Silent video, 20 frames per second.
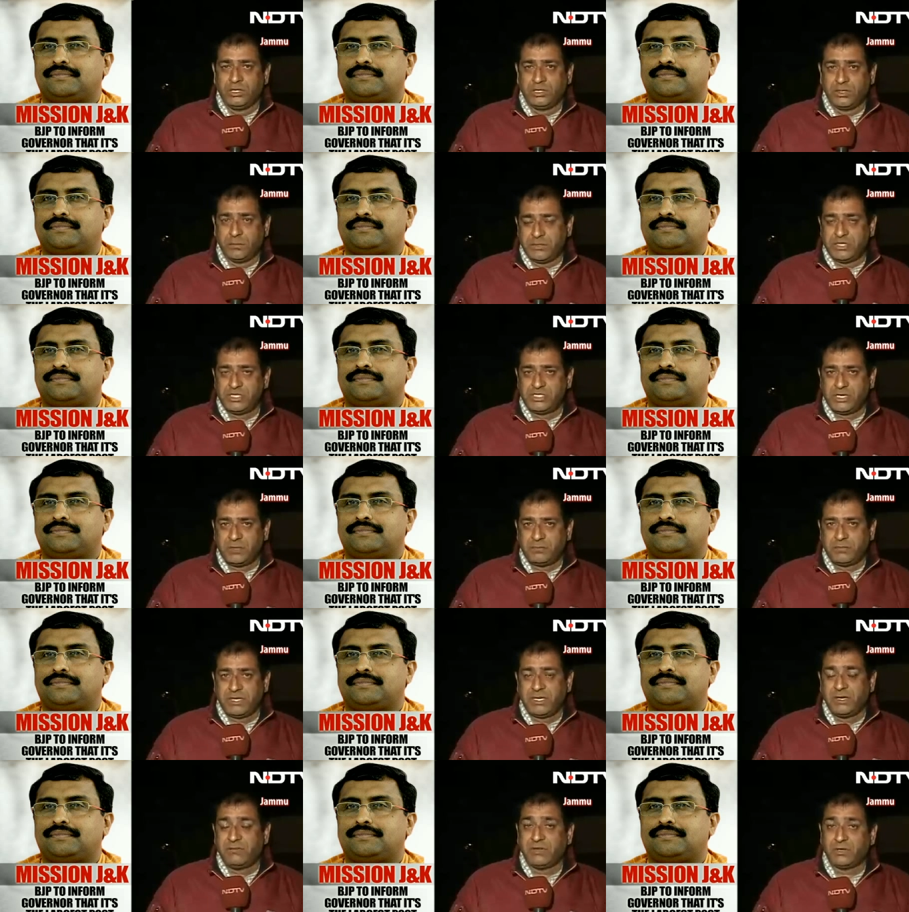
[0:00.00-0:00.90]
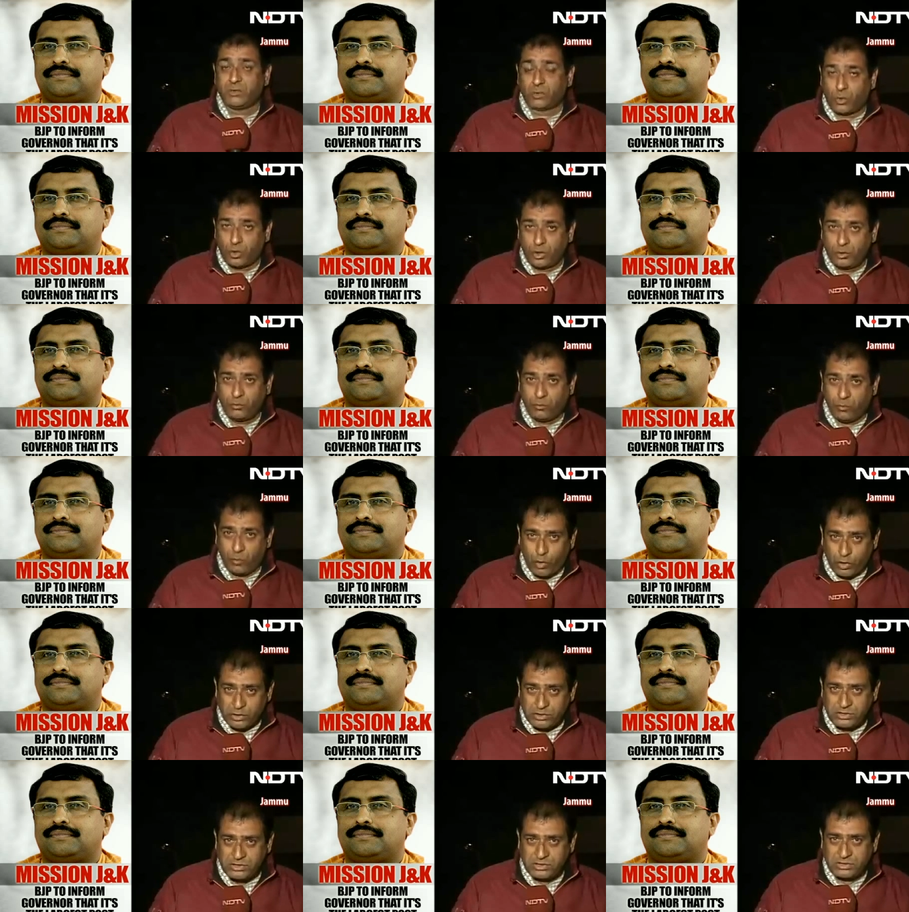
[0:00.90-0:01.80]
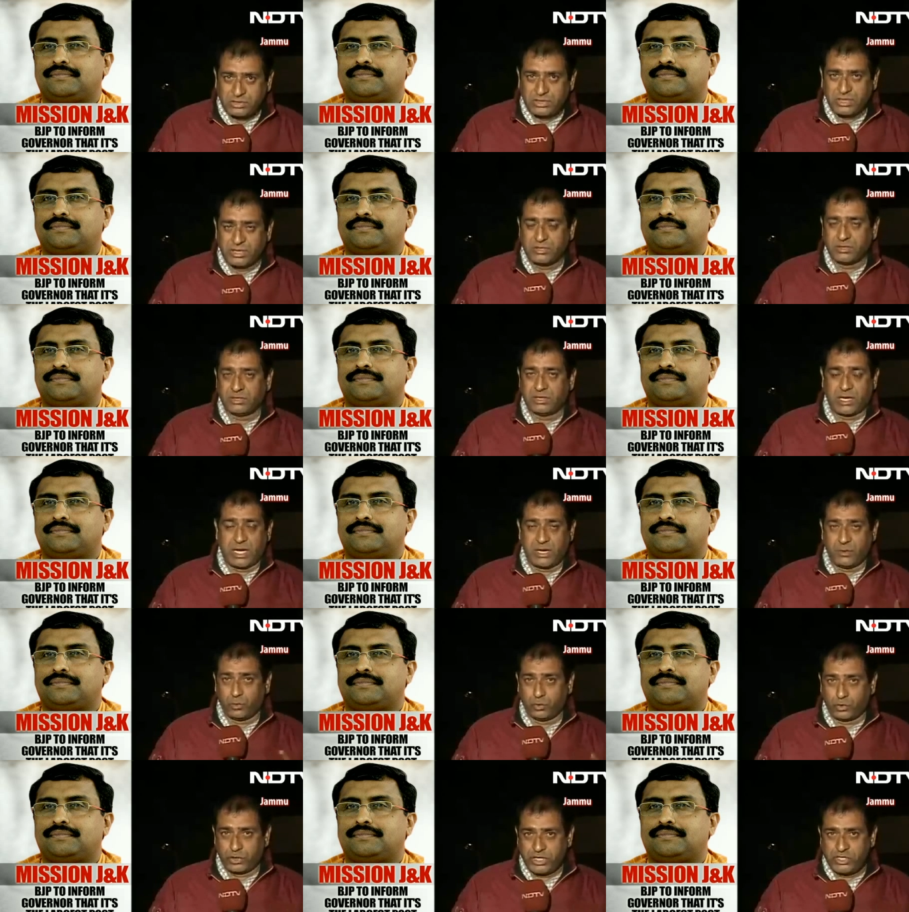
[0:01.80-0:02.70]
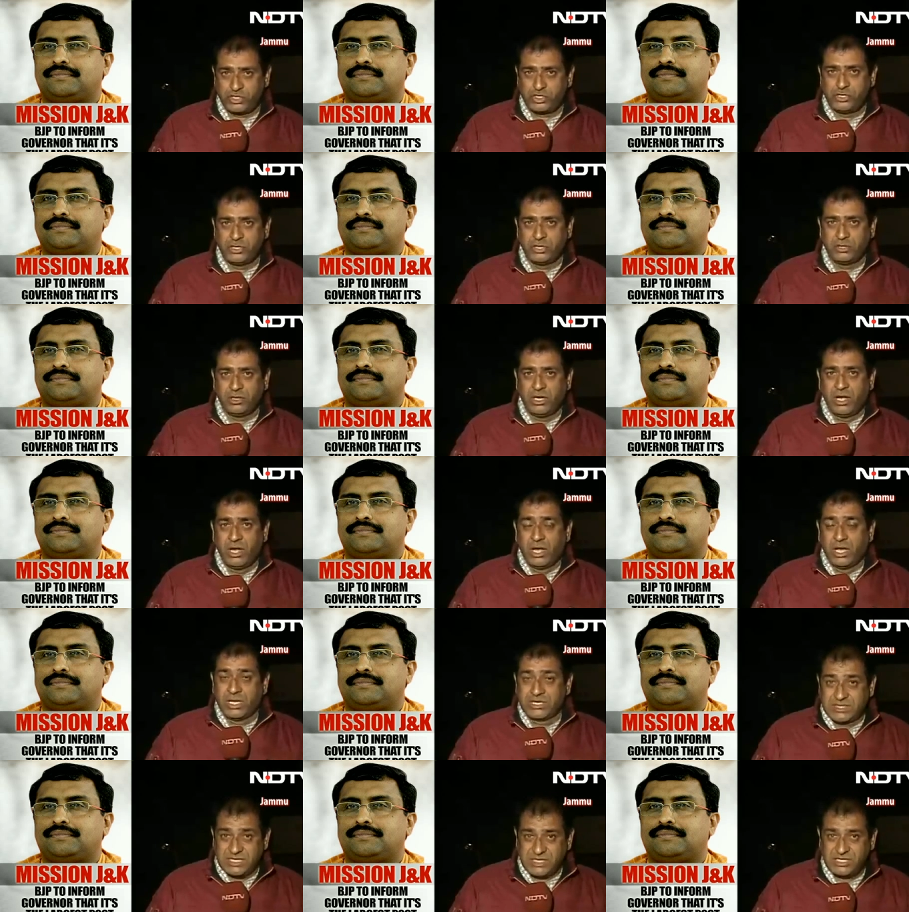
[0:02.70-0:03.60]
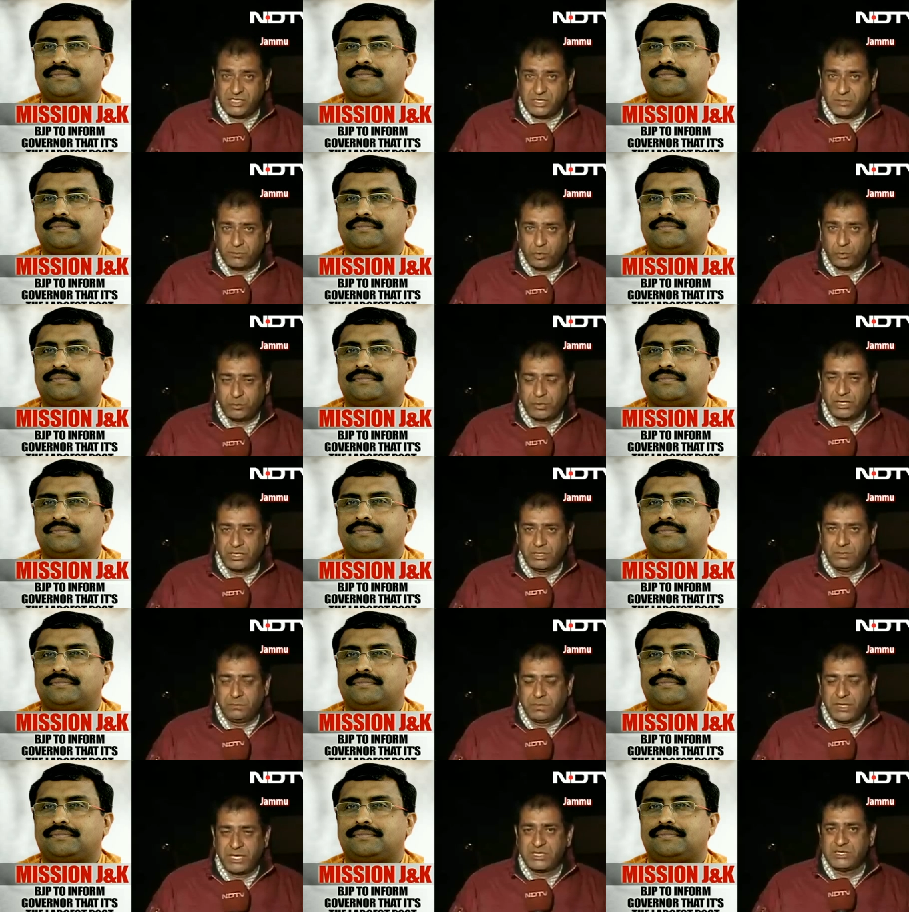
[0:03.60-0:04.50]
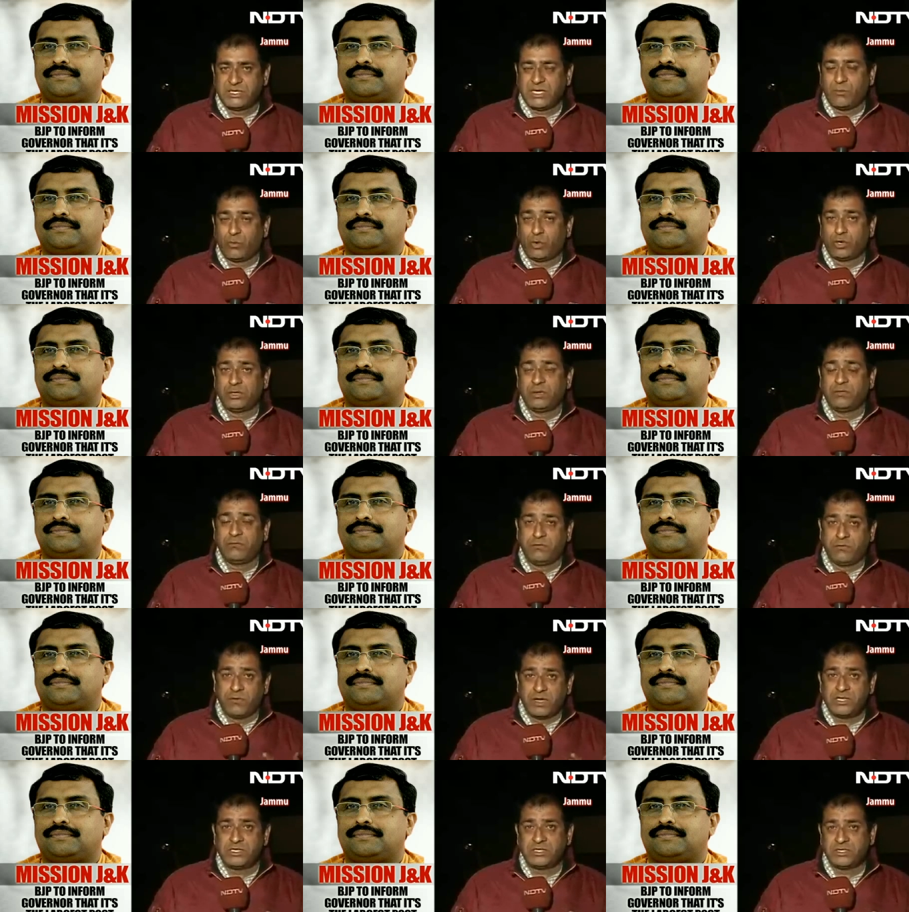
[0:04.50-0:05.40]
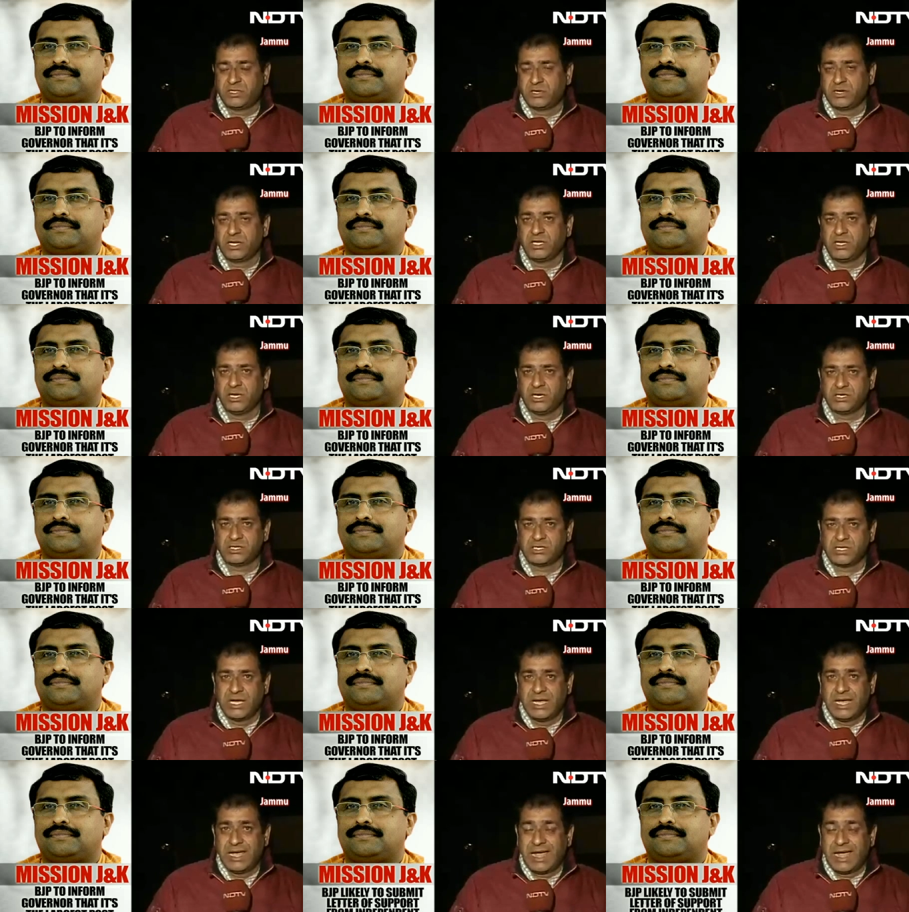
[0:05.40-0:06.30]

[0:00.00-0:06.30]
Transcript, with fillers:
Speaker 1: The B J P, if at all, wants their a rotational system to be in place. They want the first three years